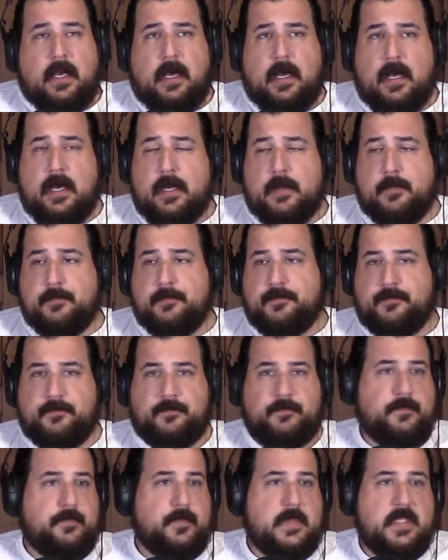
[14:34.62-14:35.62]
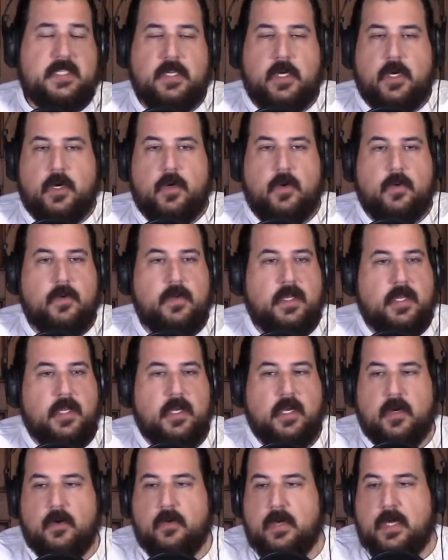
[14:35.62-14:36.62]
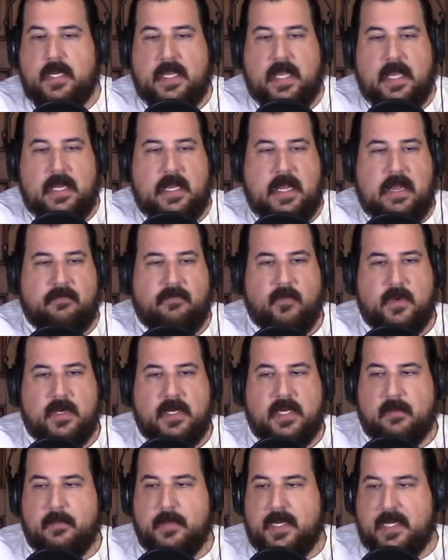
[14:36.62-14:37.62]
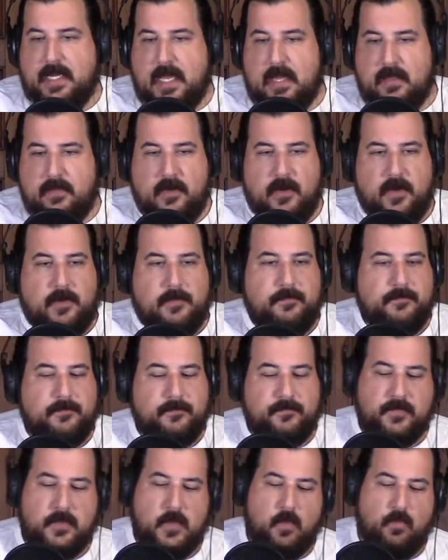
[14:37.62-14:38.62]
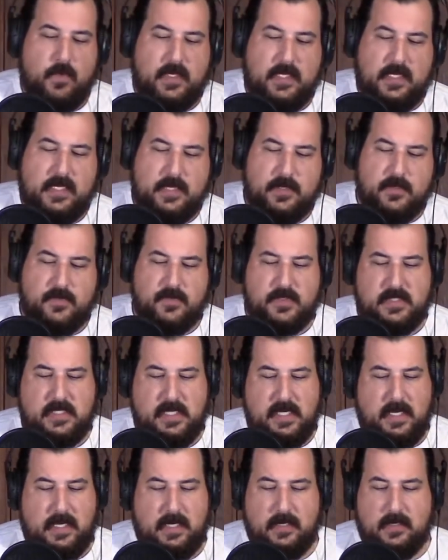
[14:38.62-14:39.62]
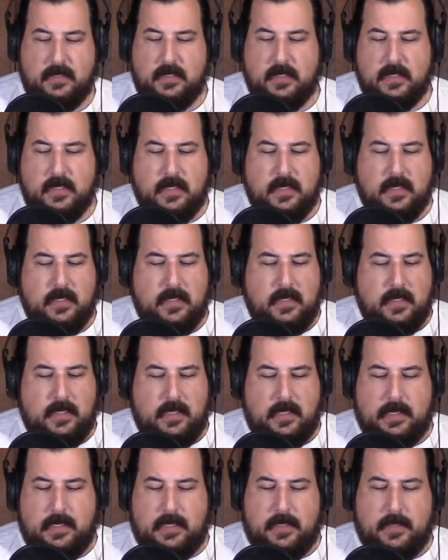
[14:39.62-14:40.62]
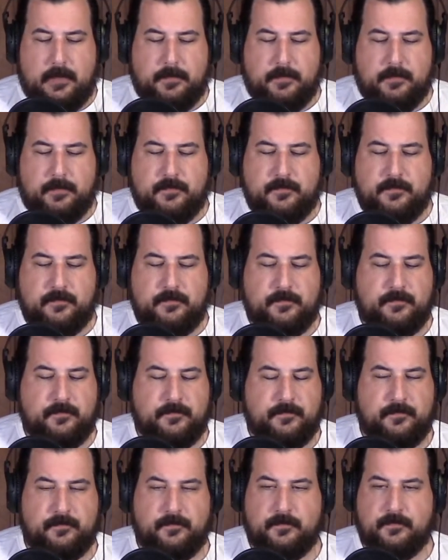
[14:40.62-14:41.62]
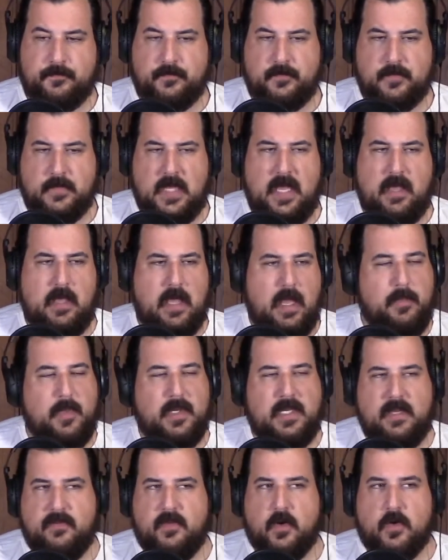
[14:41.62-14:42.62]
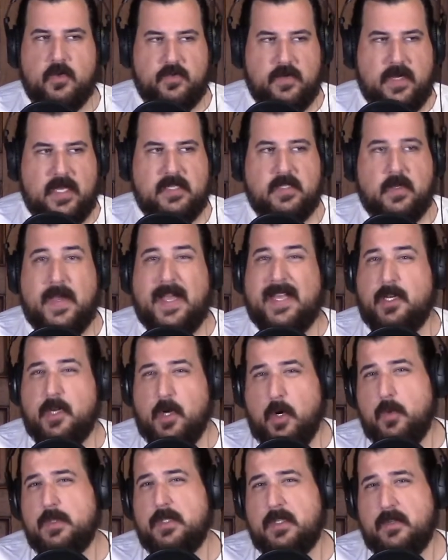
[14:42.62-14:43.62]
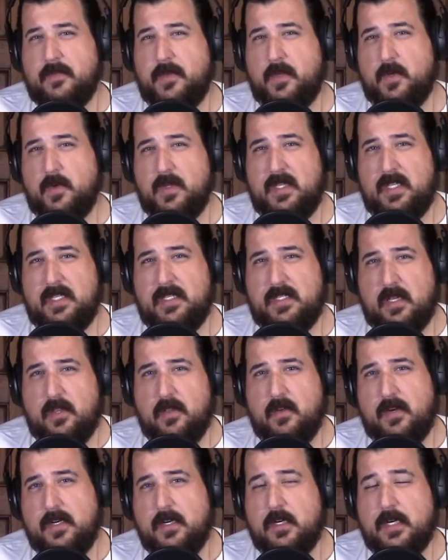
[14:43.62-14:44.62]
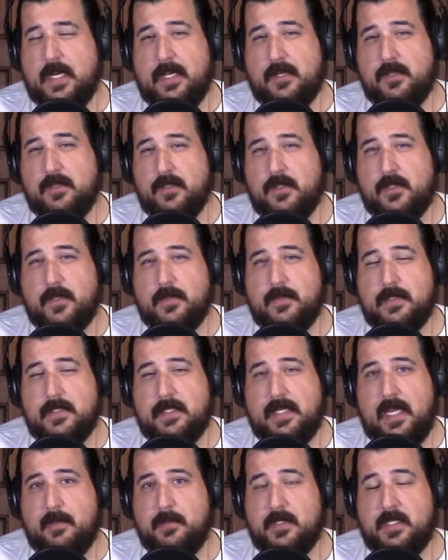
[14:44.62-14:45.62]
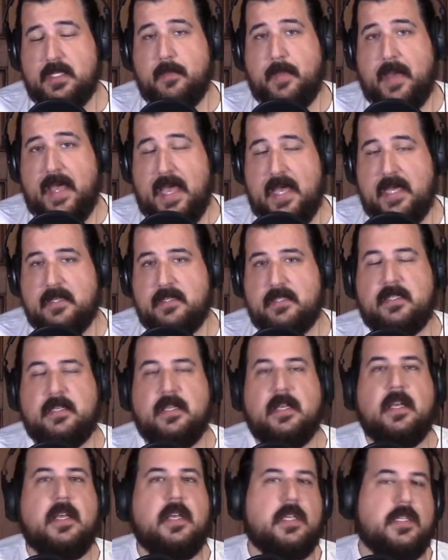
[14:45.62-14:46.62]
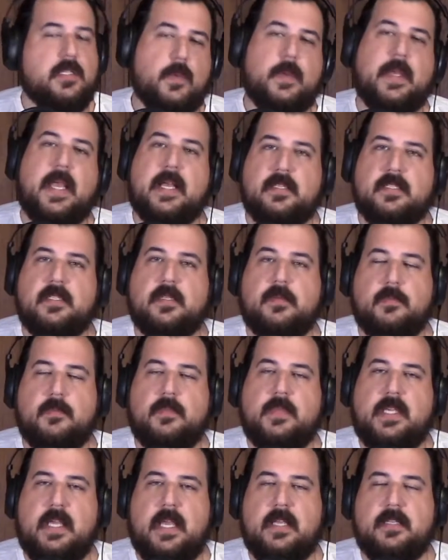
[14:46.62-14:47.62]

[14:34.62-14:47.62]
So again, everyone coming together, really interesting. I believe Coach Razzo had coached a few of these other international children's games in the past, so he had some